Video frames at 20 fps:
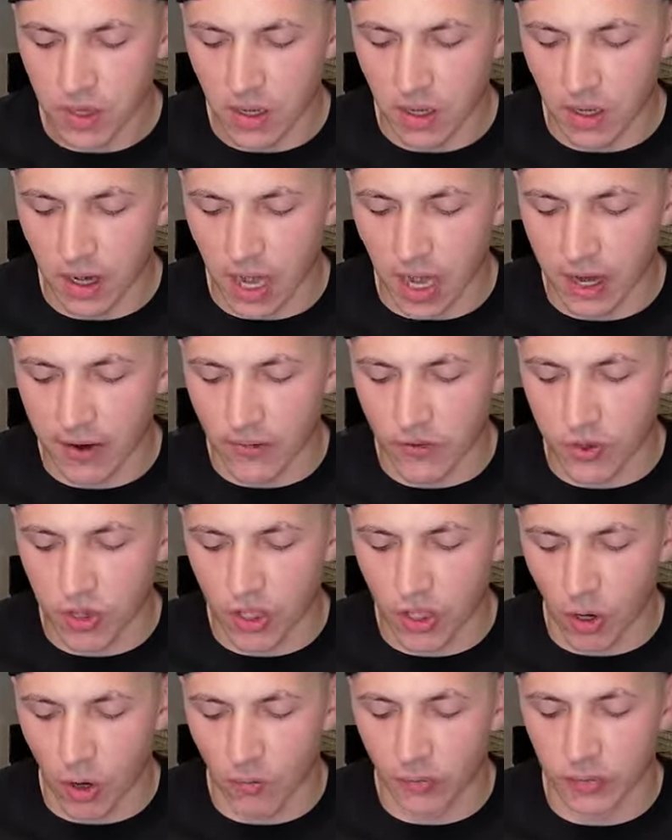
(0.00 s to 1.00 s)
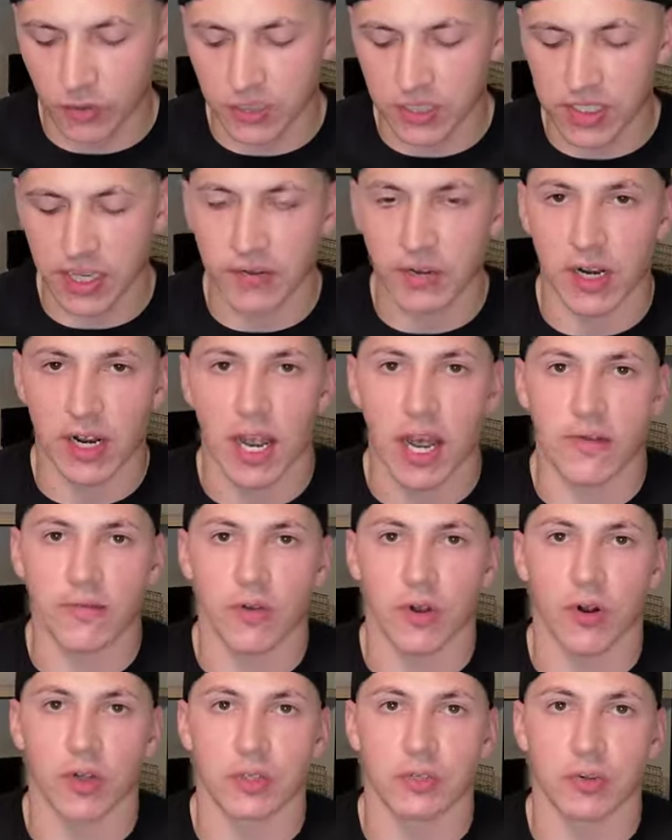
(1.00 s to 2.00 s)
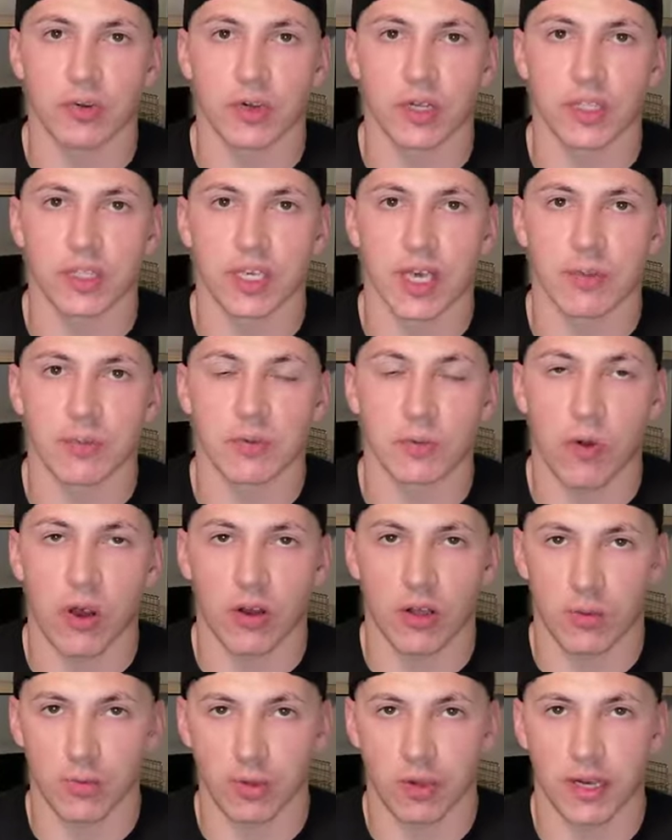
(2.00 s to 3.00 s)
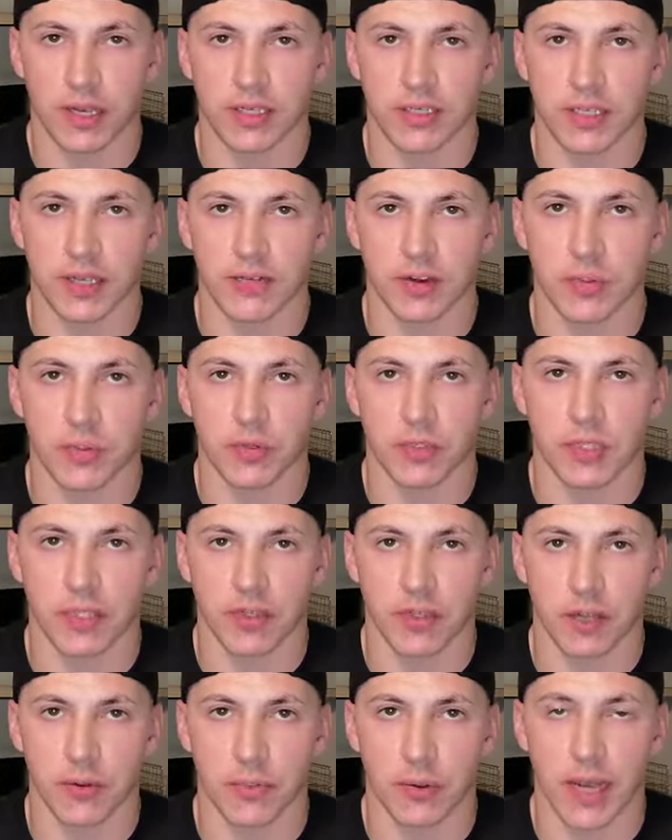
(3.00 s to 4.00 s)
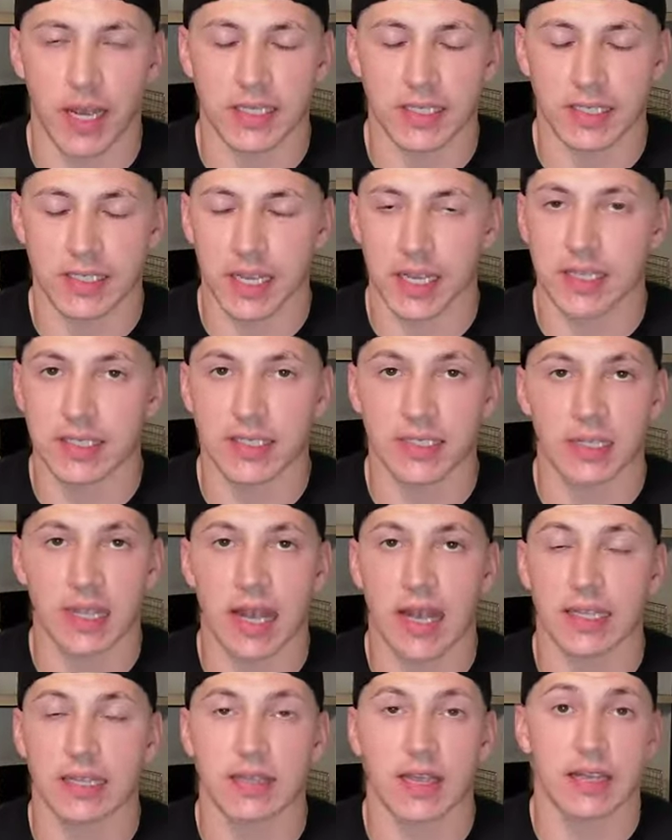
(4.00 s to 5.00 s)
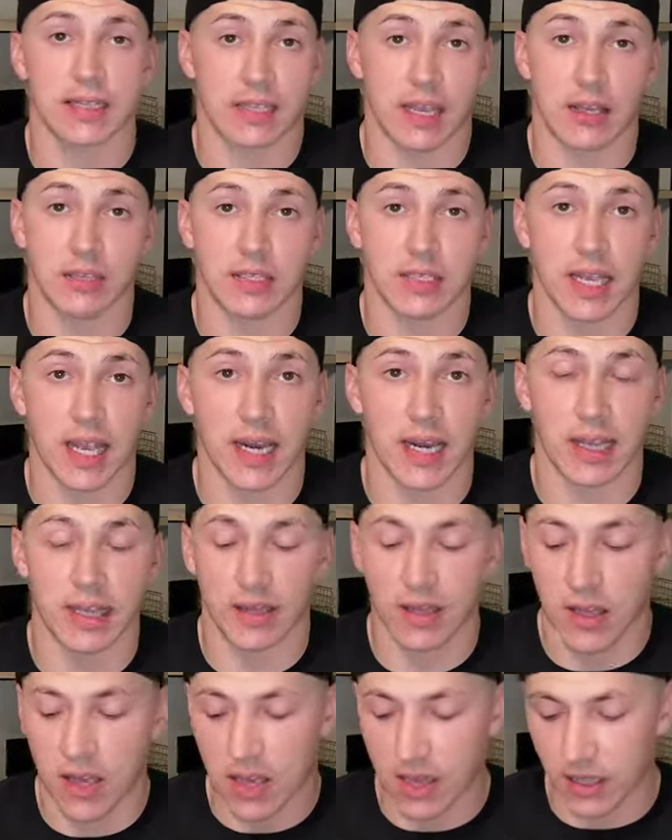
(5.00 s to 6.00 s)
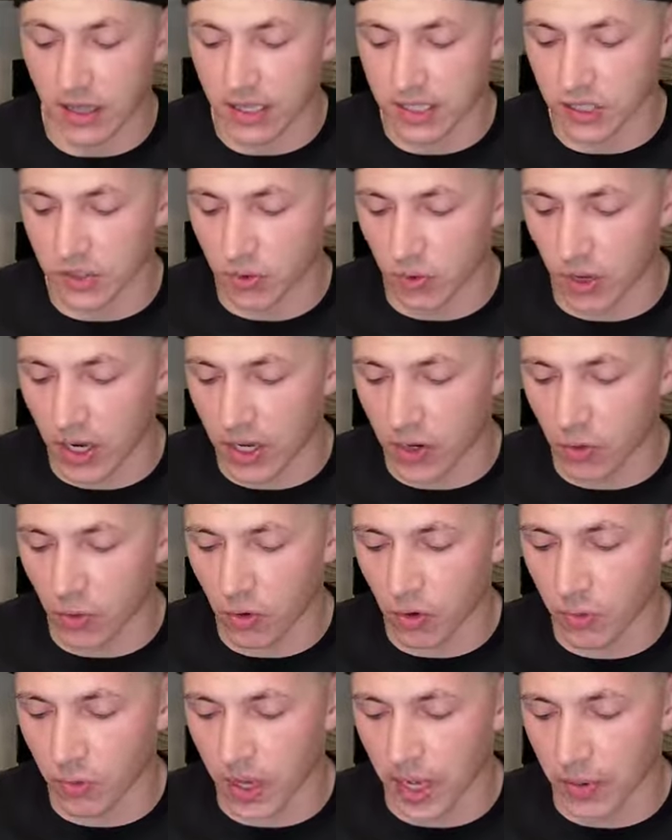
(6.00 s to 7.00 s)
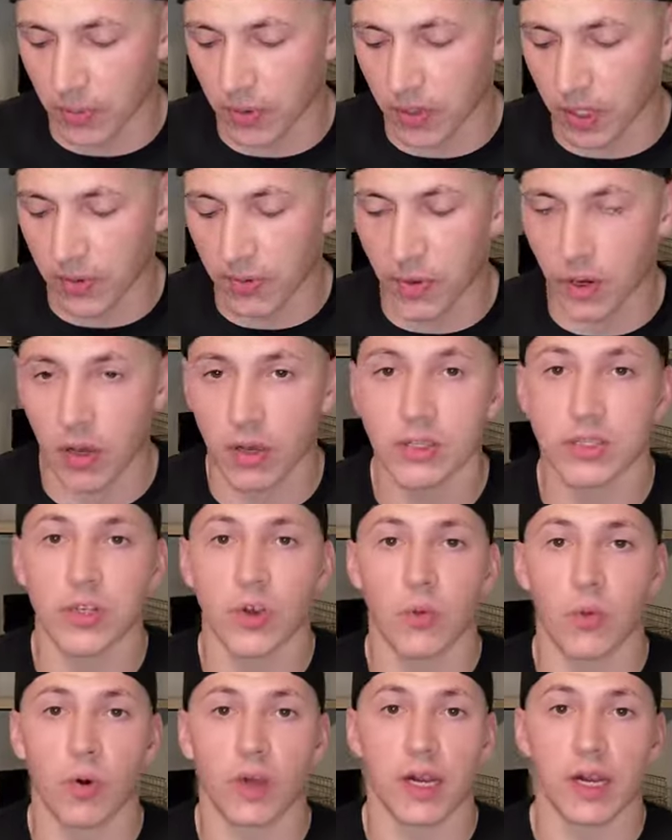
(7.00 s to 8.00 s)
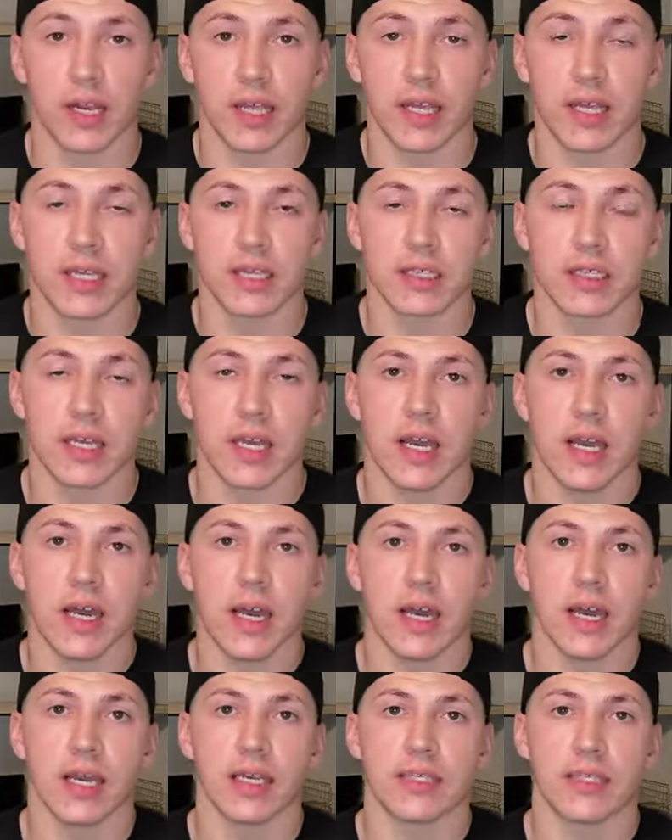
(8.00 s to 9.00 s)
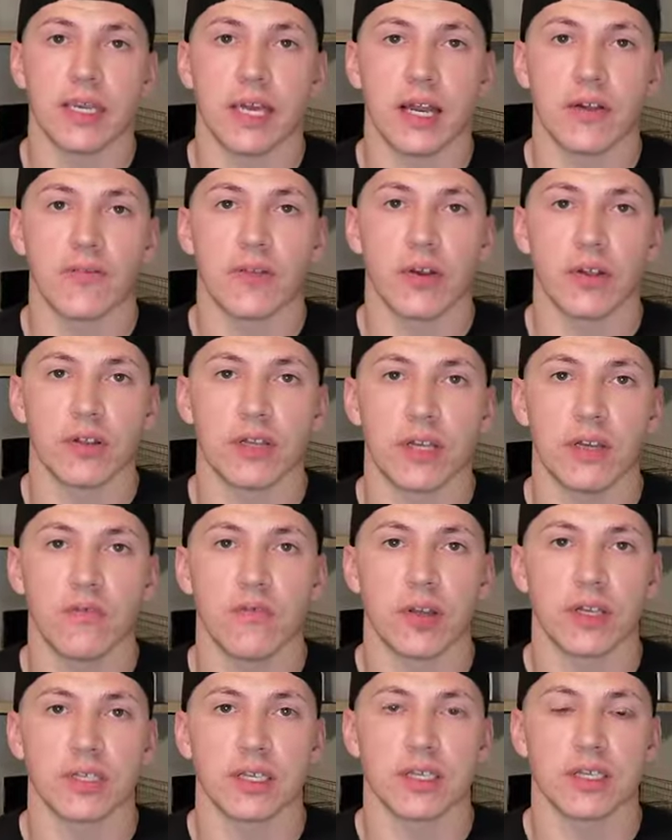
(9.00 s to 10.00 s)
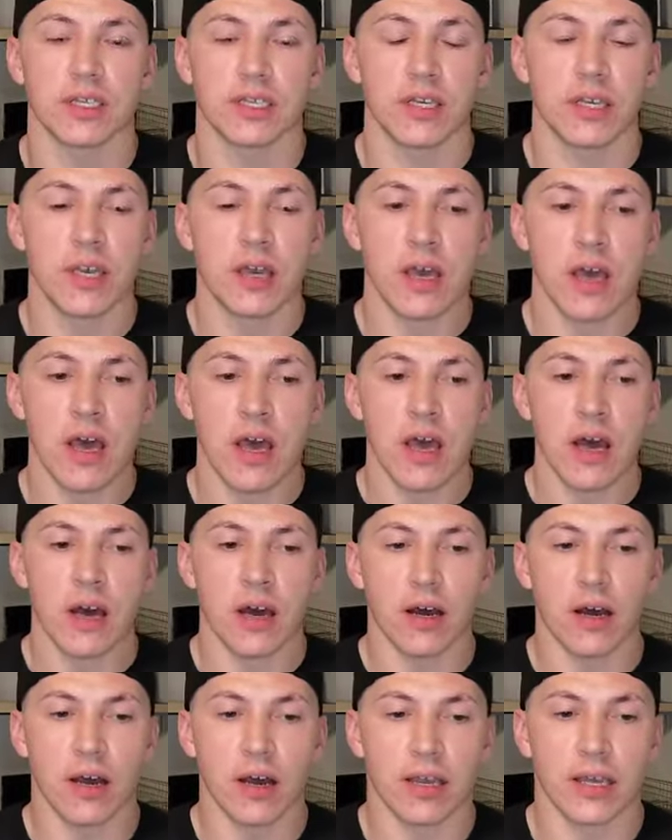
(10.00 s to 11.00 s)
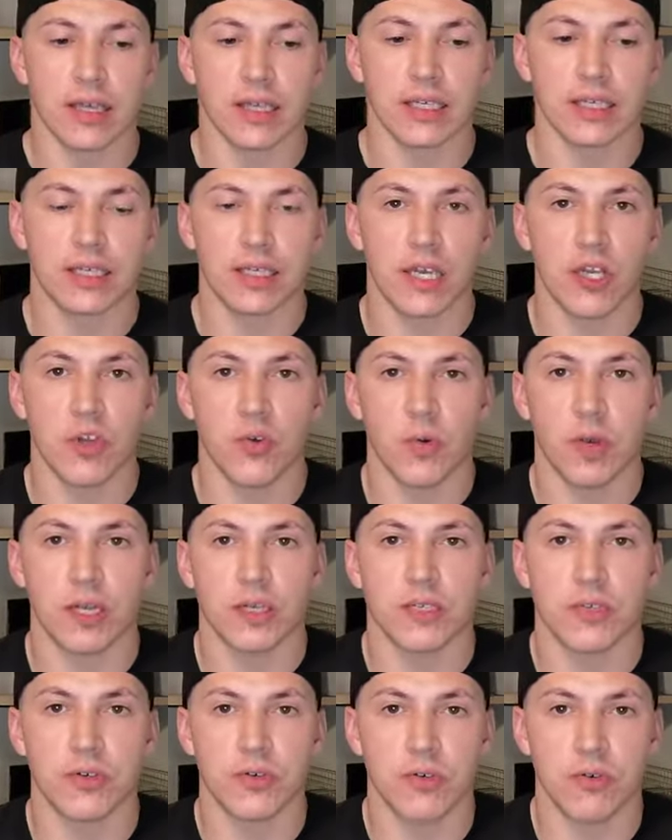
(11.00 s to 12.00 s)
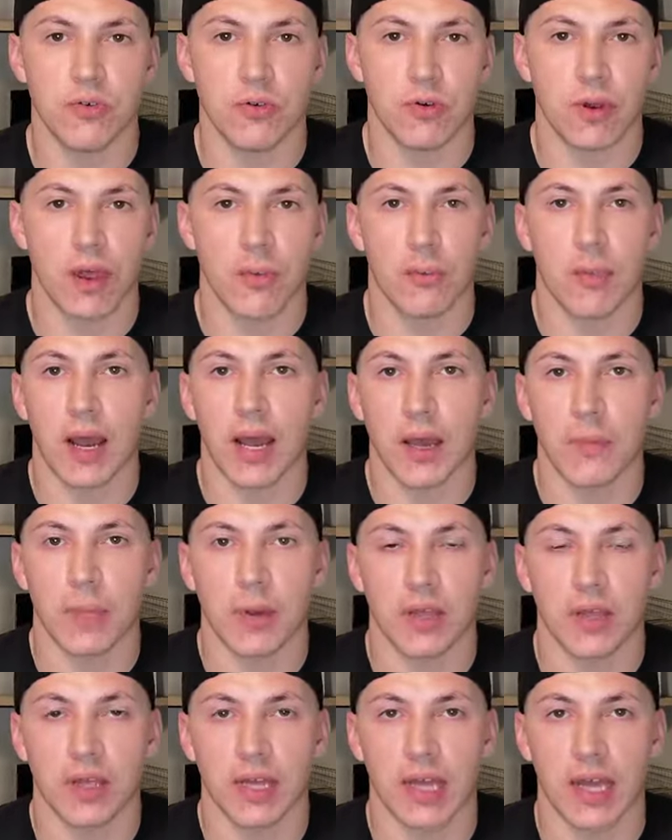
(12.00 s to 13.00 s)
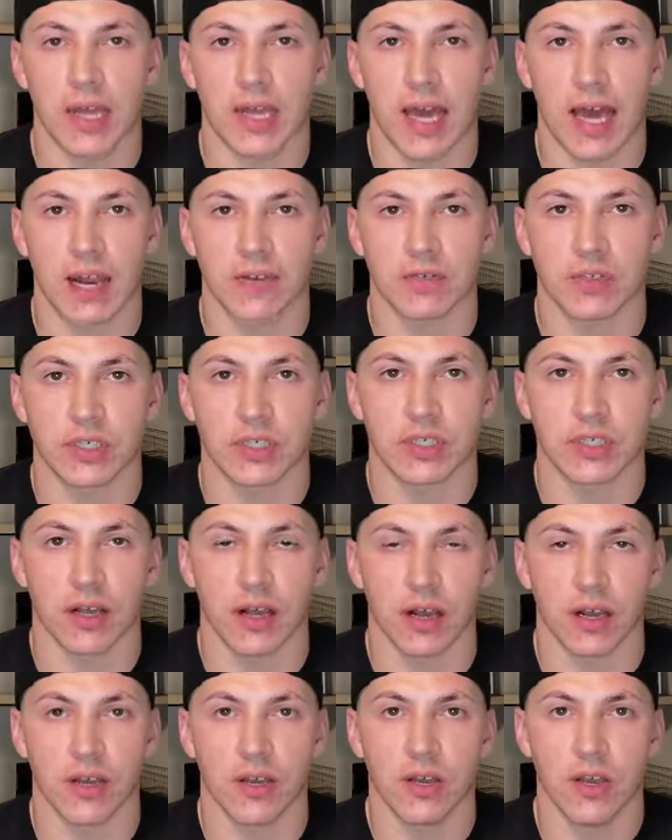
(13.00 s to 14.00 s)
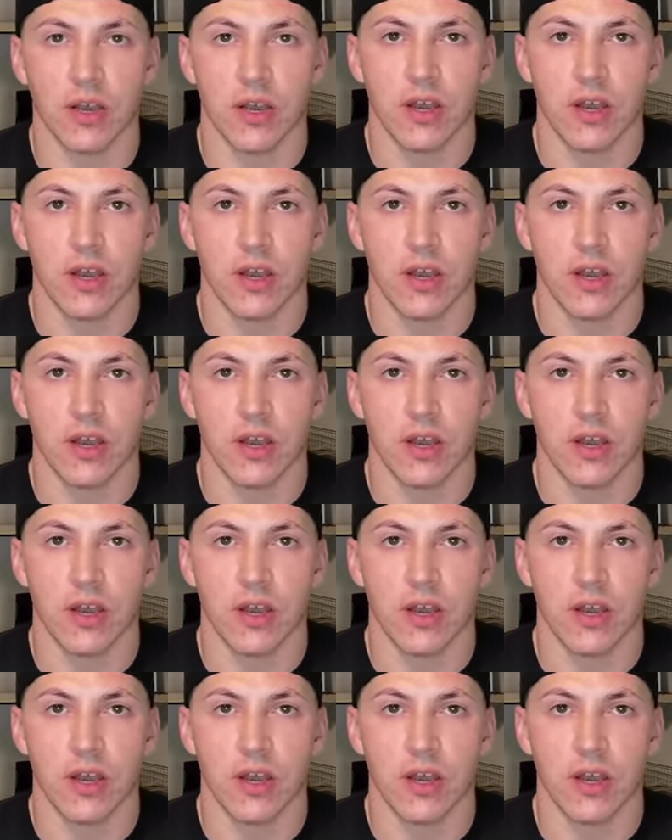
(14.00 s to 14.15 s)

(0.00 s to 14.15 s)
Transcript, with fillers: uh, averaging over seven and a half yards per attempt while completing 70% of their passes. That's, that's outstanding. That's great quarterback play. But also, what it is, is the NFL defenses uh, continuing to, in my opinion, get kind of stuck.